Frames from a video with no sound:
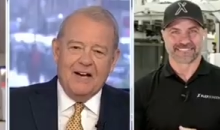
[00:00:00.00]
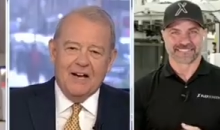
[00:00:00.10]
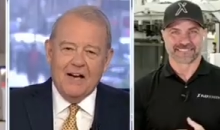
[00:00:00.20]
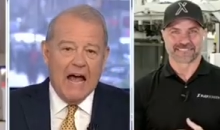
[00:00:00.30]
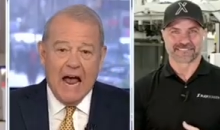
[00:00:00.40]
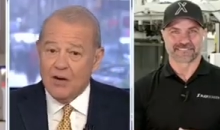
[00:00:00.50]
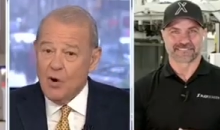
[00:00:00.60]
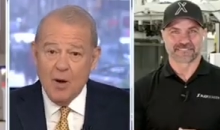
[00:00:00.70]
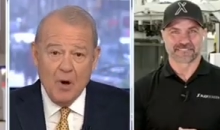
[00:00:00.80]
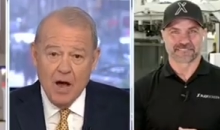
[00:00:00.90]

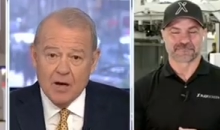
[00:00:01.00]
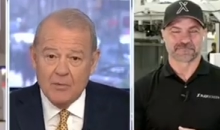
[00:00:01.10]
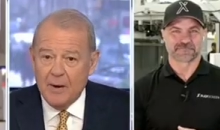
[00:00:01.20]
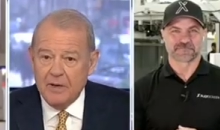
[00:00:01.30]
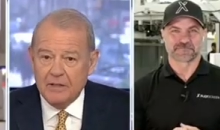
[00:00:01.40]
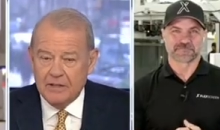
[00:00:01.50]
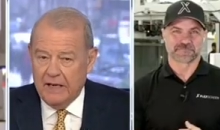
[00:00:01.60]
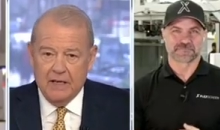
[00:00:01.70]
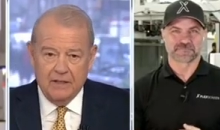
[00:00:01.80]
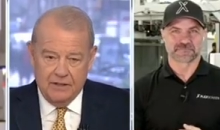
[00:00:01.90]
Speaker 1: How do I buy them? I mean,
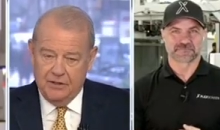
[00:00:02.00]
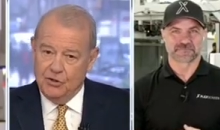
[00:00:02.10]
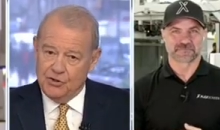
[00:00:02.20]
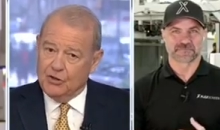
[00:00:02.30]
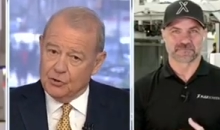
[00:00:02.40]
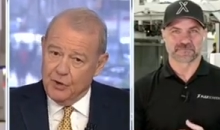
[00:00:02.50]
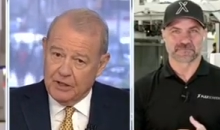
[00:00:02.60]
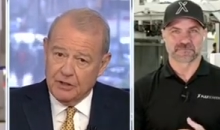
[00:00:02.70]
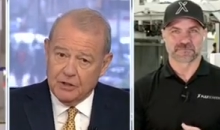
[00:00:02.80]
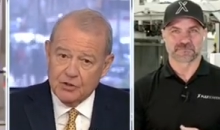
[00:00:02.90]
do you sell
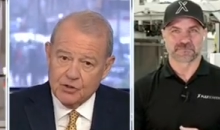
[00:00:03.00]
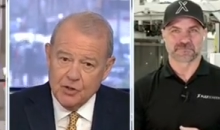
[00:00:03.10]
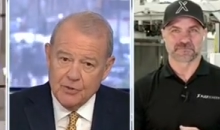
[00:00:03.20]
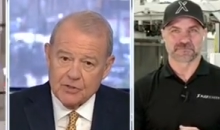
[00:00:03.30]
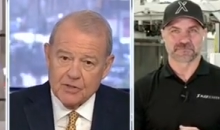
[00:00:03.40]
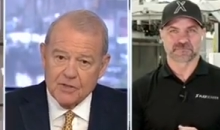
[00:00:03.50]
directly to consumers?